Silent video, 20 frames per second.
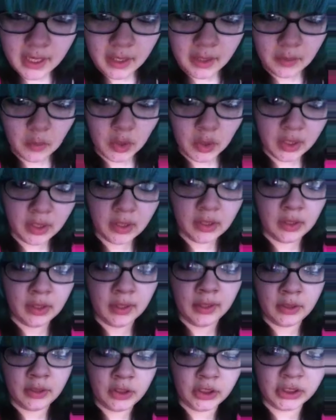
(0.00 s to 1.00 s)
When
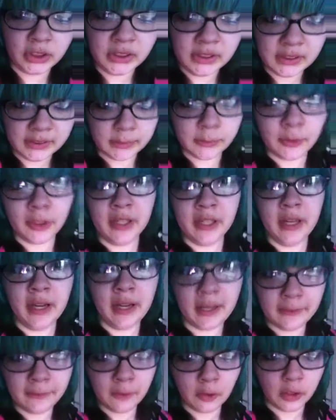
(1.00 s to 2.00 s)
just this morning I
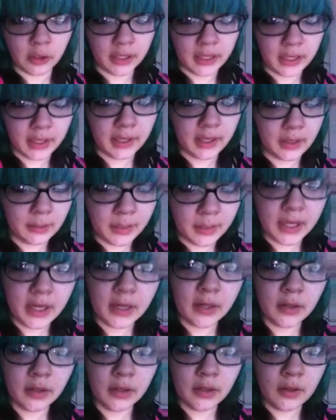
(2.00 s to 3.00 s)
had 40, and I'm
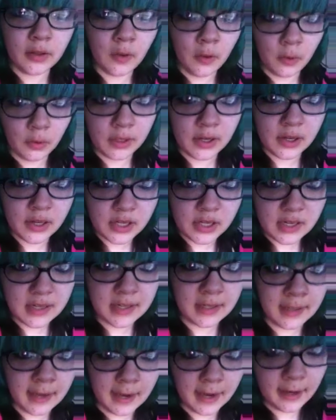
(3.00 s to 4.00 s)
like, holy
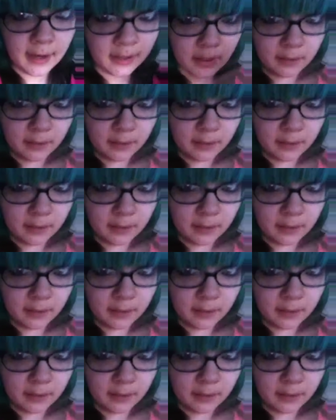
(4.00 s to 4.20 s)
shit, okay, I